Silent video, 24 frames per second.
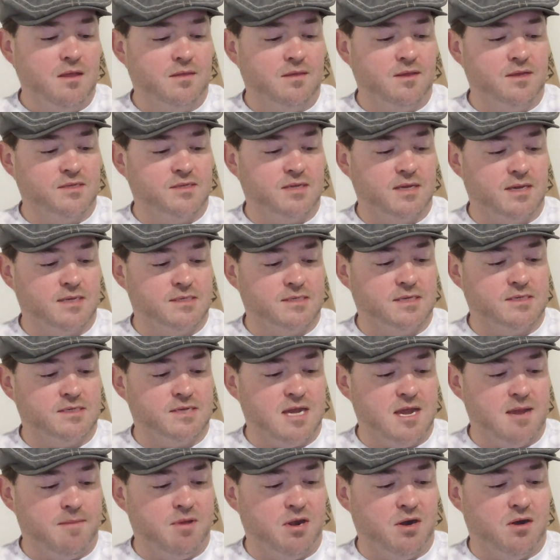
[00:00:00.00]
This has a
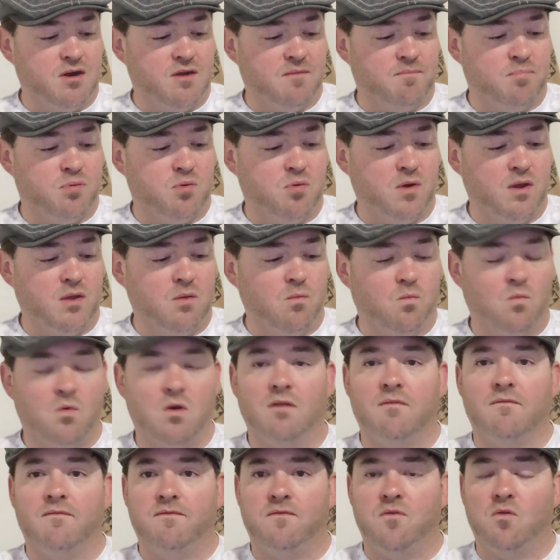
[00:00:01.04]
diameter of
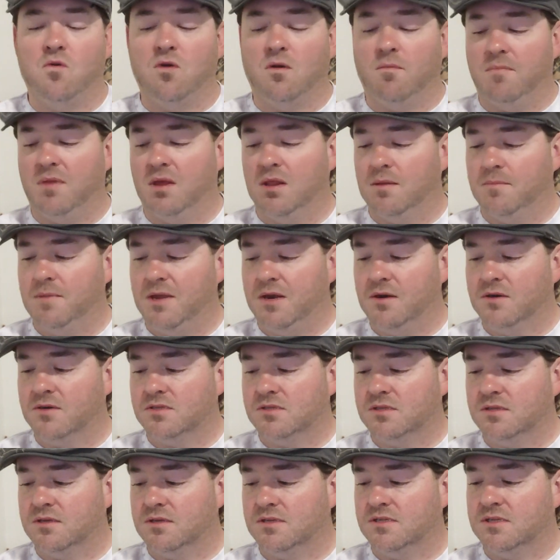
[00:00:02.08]
0.14
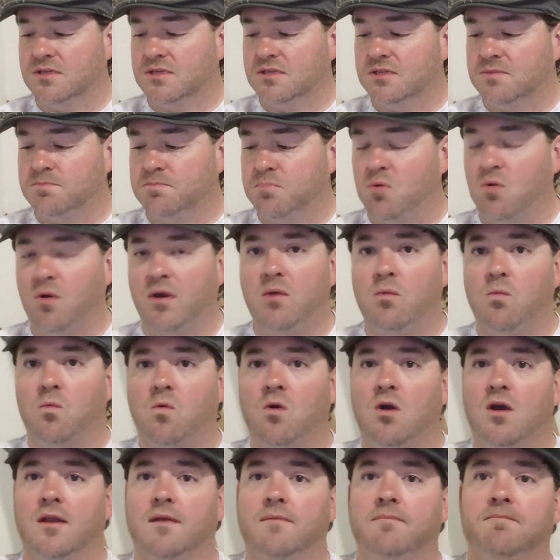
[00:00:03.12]
millimeters. This is zero point
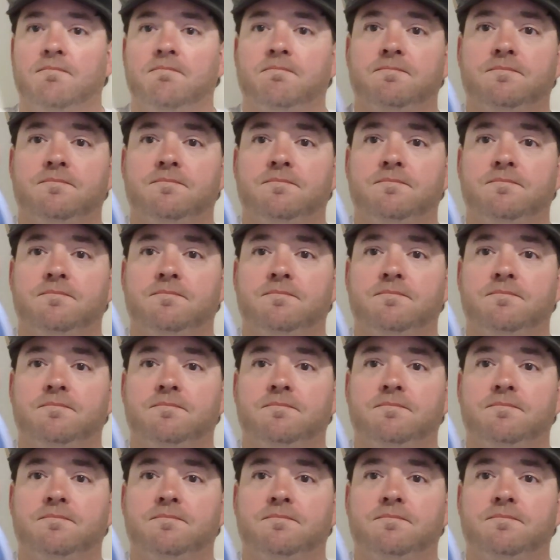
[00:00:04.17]
0.1.